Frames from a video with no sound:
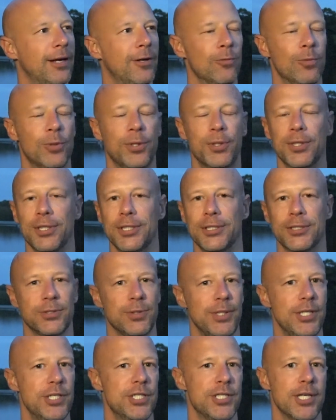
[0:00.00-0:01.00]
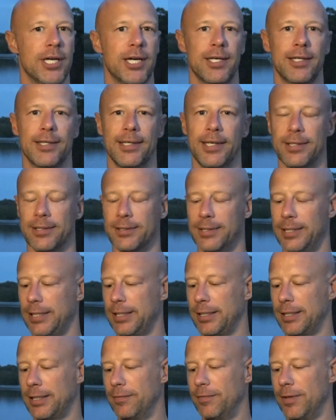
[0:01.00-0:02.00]
I'll roll in a screenshot and a
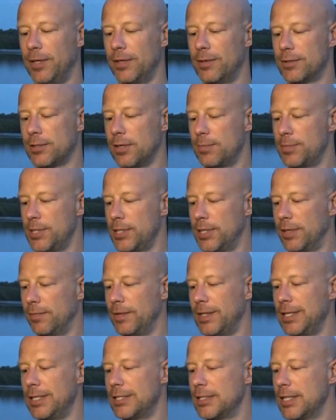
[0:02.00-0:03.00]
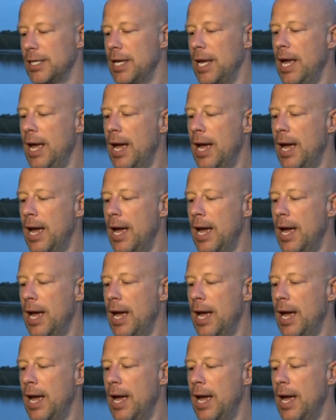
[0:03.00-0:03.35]
link in the video description of these